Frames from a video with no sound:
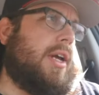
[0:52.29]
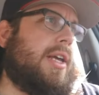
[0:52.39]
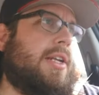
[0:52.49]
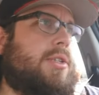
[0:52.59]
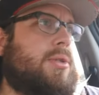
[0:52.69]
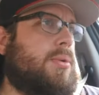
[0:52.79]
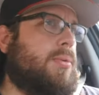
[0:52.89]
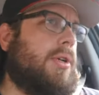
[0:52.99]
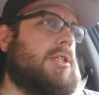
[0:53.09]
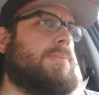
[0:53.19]
I got
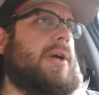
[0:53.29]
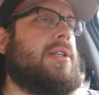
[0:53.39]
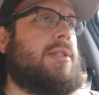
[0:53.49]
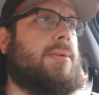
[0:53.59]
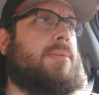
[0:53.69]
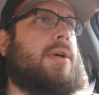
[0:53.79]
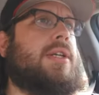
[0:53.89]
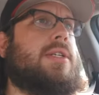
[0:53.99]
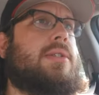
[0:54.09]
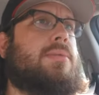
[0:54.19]
two. One is spicy,
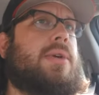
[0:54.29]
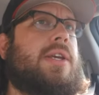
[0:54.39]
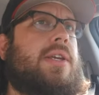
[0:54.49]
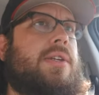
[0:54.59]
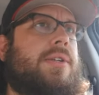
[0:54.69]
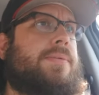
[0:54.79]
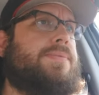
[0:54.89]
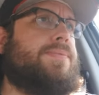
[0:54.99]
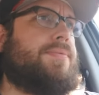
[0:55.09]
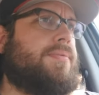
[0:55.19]
one is regular.
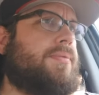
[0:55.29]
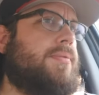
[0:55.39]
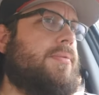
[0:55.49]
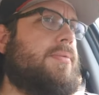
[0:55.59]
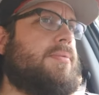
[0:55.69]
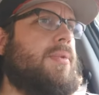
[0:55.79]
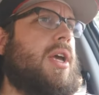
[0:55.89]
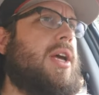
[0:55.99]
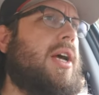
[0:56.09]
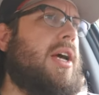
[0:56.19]

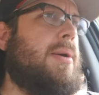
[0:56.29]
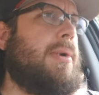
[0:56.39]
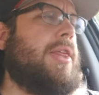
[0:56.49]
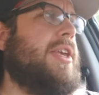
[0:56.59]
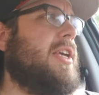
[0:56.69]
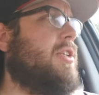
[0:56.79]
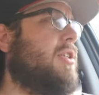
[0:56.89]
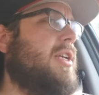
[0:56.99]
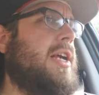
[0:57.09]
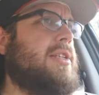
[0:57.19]
Um, I think it
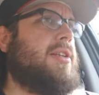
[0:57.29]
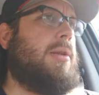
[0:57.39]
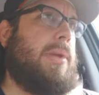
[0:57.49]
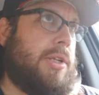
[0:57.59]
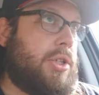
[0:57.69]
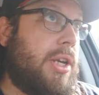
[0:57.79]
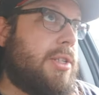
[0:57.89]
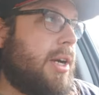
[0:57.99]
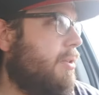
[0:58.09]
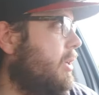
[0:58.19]
just has a little bit of
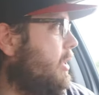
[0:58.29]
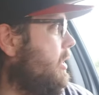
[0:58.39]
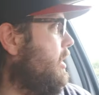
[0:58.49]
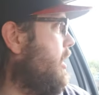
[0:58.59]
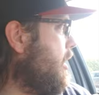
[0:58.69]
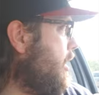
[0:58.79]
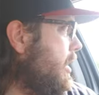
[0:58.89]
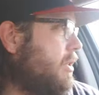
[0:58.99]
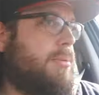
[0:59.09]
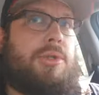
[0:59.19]
cheese on it
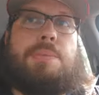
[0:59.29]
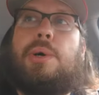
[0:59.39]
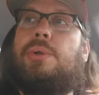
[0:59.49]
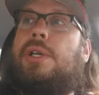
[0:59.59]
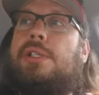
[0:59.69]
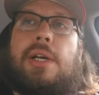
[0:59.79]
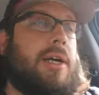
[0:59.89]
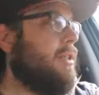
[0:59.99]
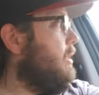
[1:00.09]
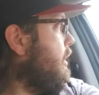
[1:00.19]
and some chipotle
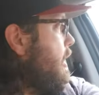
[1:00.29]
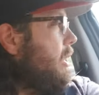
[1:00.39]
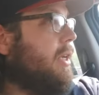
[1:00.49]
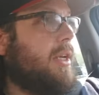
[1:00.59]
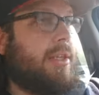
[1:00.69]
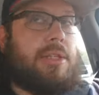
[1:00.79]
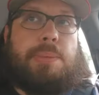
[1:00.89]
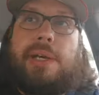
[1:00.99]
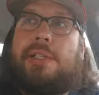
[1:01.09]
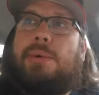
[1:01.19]
sauce and the
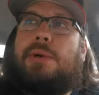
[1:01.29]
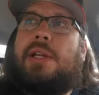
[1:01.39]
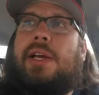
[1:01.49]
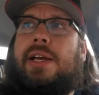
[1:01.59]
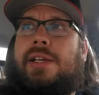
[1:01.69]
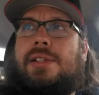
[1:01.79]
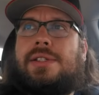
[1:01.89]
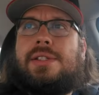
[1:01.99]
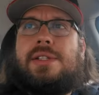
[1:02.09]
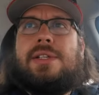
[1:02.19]
spicy one
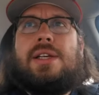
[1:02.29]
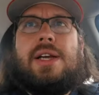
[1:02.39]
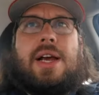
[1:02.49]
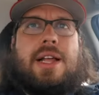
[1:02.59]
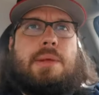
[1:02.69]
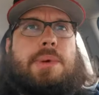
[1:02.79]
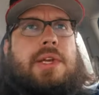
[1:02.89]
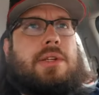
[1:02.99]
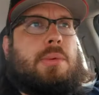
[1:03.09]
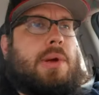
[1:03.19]
has
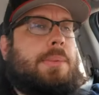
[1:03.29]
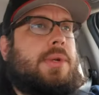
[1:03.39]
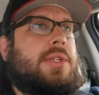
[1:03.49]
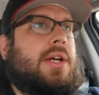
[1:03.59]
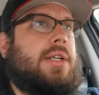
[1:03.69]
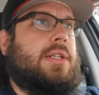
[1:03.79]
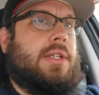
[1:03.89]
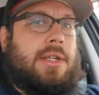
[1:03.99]
jalapeno peppers on it.